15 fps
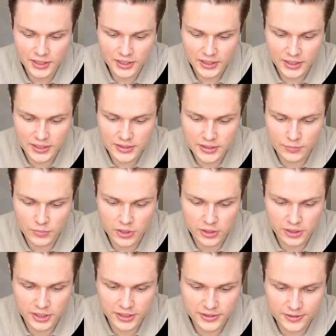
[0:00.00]
in the
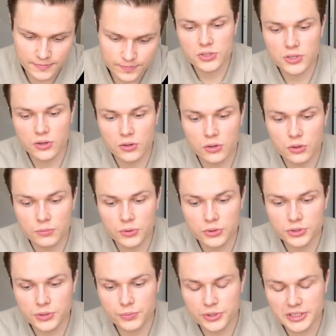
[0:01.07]
market. So
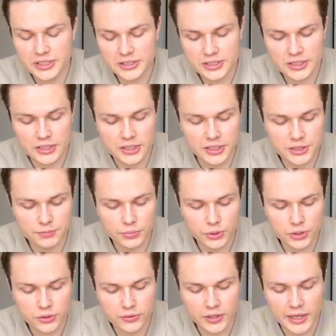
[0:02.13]
Hormozi presents in his
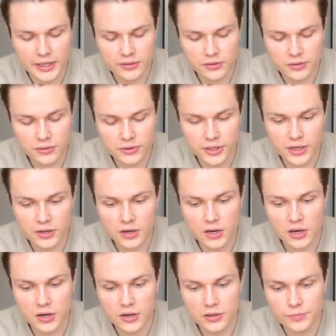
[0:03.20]
book that there
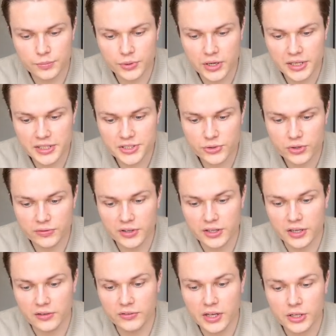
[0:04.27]
are price-driven
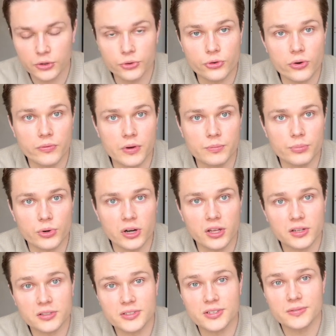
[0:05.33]
and value-driven
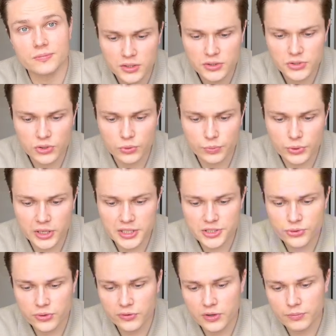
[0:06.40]
products. So
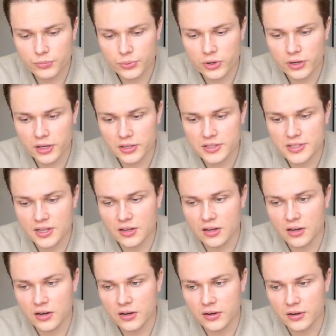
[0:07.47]
price-driven products
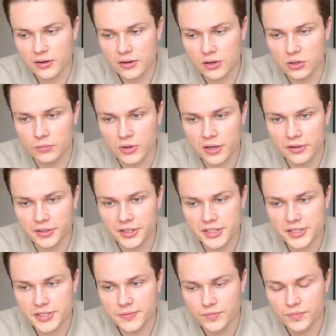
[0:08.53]
are commodities.